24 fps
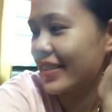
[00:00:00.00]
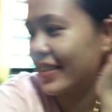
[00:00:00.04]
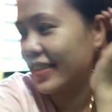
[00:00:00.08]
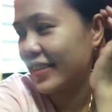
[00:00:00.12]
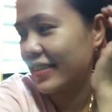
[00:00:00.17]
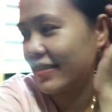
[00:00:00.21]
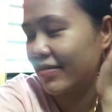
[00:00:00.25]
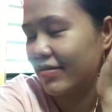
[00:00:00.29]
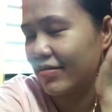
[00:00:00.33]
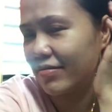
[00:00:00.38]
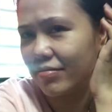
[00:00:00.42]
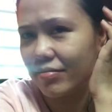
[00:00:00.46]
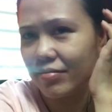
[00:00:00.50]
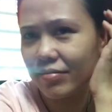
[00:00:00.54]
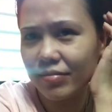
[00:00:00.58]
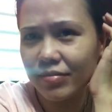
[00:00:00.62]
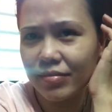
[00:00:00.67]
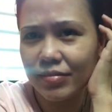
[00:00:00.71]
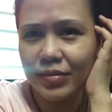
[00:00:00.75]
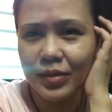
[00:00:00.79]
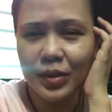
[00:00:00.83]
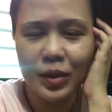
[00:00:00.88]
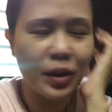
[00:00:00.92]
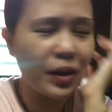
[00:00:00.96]
again.
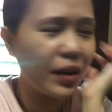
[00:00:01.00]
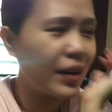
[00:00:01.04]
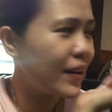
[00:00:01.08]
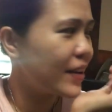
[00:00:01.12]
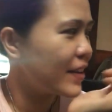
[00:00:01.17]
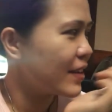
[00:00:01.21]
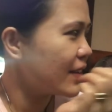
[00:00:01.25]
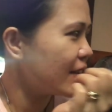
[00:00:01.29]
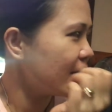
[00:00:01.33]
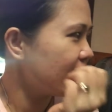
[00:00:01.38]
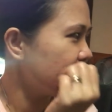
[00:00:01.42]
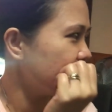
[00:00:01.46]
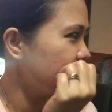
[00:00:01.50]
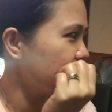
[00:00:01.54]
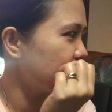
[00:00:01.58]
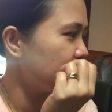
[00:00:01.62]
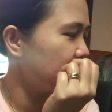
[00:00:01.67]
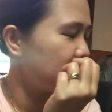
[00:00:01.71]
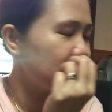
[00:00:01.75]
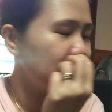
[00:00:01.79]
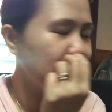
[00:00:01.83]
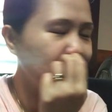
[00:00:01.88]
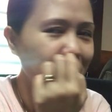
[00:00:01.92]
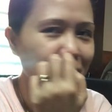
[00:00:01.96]
Huh?
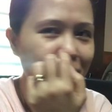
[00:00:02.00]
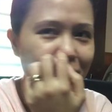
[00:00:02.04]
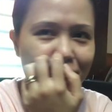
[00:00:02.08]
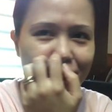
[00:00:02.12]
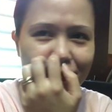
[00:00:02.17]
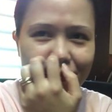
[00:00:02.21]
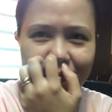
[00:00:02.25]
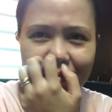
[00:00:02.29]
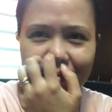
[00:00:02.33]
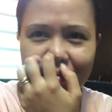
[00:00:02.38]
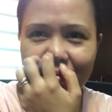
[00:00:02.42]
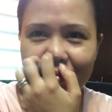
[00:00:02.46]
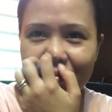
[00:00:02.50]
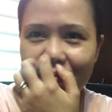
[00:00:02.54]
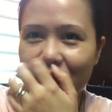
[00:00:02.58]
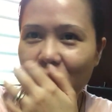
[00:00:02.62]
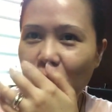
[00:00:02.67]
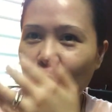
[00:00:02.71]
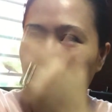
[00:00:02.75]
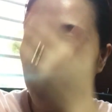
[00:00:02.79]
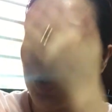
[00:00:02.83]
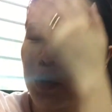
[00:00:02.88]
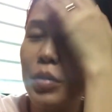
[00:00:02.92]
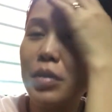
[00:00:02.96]

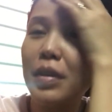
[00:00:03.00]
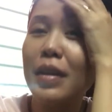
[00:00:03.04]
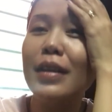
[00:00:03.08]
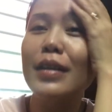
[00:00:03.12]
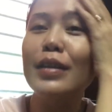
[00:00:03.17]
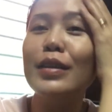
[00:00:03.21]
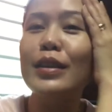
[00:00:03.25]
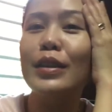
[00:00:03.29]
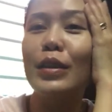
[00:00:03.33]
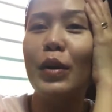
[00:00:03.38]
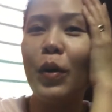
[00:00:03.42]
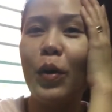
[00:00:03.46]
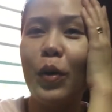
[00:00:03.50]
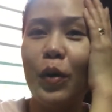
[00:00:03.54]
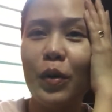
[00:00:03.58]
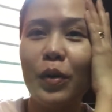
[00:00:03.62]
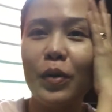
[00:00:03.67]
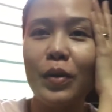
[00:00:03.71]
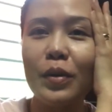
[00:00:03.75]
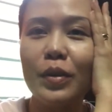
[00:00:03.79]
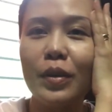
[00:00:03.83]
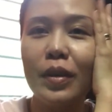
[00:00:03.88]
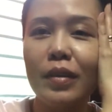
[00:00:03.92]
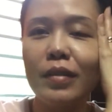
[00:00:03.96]
I don't think
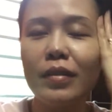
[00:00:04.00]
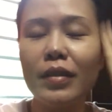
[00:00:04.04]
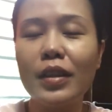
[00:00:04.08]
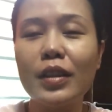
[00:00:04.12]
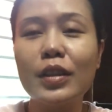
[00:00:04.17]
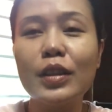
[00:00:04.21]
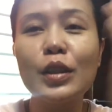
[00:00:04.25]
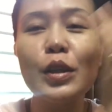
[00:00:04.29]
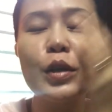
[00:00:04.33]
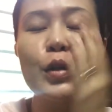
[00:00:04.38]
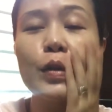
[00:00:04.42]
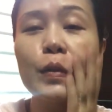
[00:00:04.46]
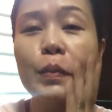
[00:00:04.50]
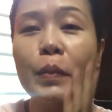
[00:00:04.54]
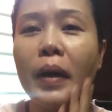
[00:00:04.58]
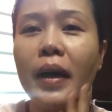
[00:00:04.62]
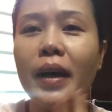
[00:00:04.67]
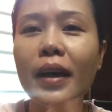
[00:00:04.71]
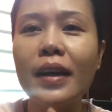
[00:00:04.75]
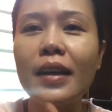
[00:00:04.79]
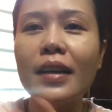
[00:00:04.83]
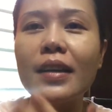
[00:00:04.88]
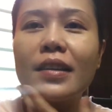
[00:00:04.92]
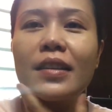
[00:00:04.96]
so. Excuse
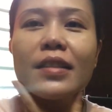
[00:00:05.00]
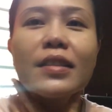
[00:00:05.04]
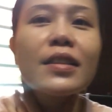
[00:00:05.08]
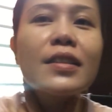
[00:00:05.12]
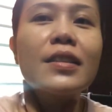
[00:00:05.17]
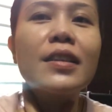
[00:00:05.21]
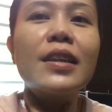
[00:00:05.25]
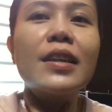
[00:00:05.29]
my